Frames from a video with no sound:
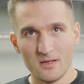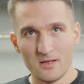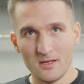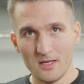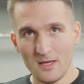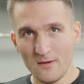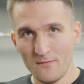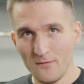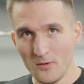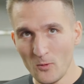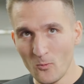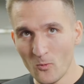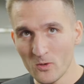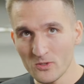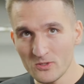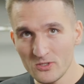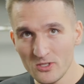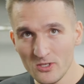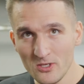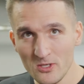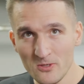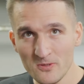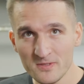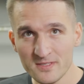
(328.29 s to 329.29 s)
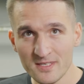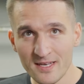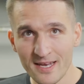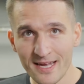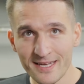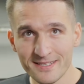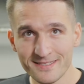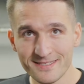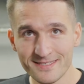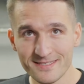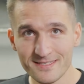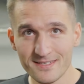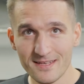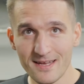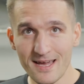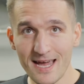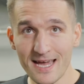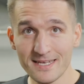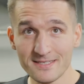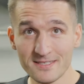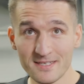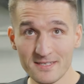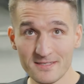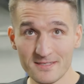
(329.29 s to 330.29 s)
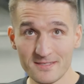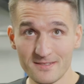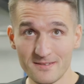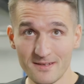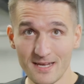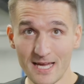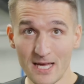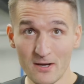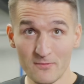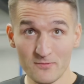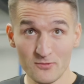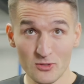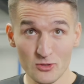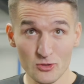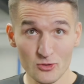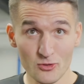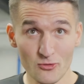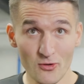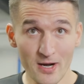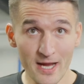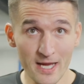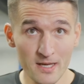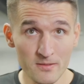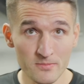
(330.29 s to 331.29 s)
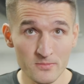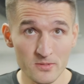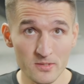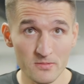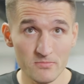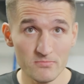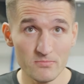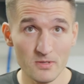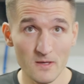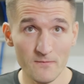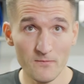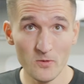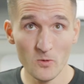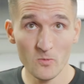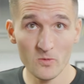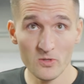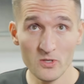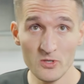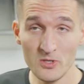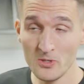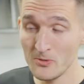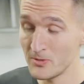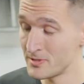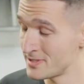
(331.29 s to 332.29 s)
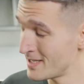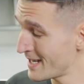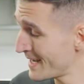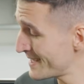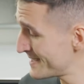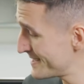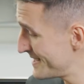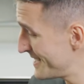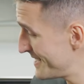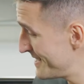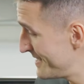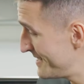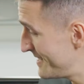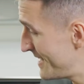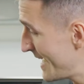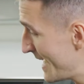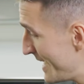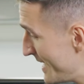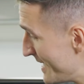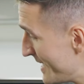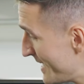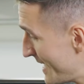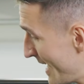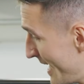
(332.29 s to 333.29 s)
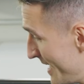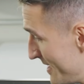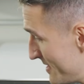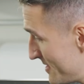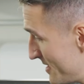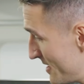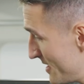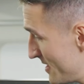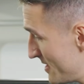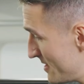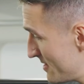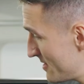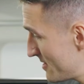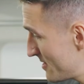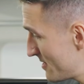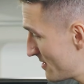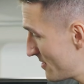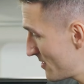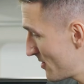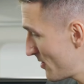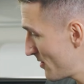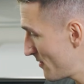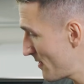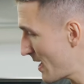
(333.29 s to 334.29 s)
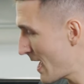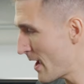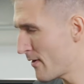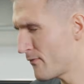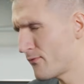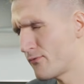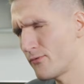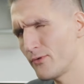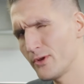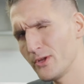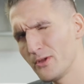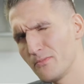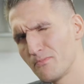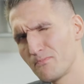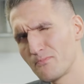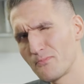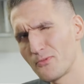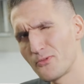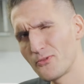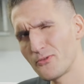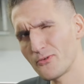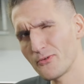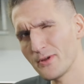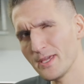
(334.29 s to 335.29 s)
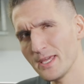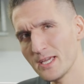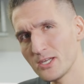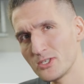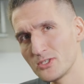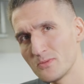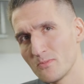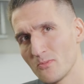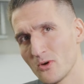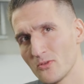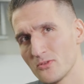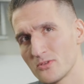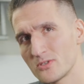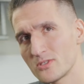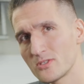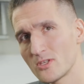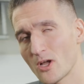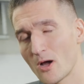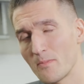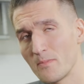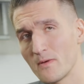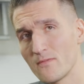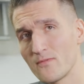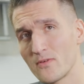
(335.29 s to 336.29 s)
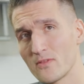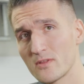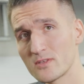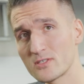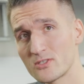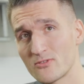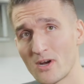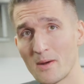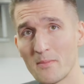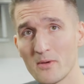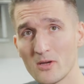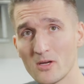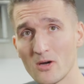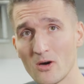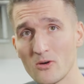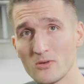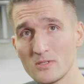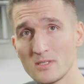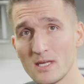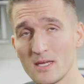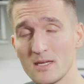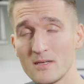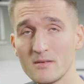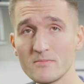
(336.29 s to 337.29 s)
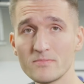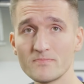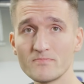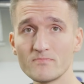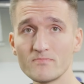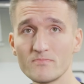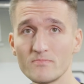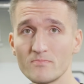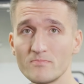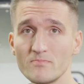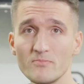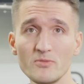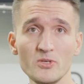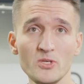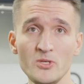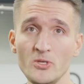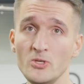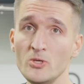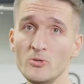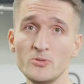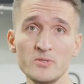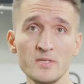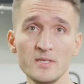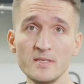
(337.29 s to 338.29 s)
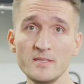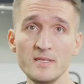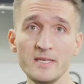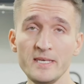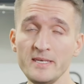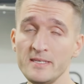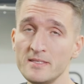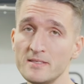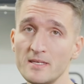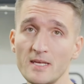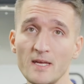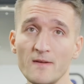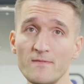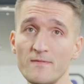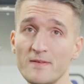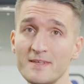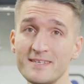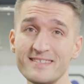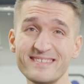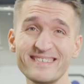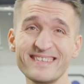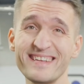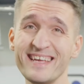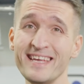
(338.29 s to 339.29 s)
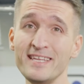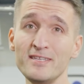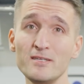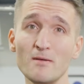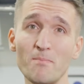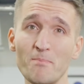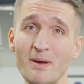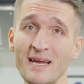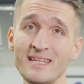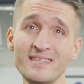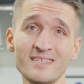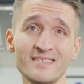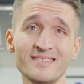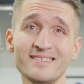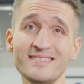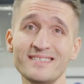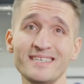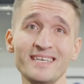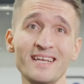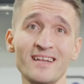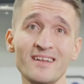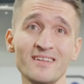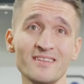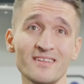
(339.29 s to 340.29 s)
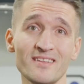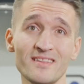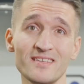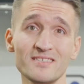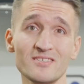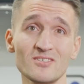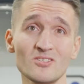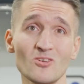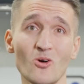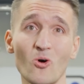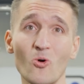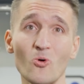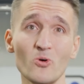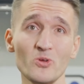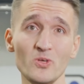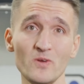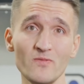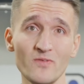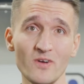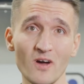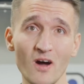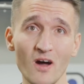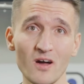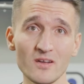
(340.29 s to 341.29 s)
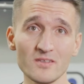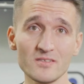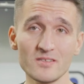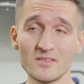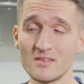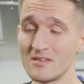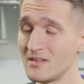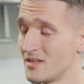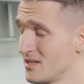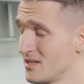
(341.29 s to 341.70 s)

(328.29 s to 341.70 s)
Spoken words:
If you want to use it as it's kind of described, if you want to use it as the dedicated every 3-ish months topper for the ceramic coating, use it neat. If this is an independent sealant and this is all you've got,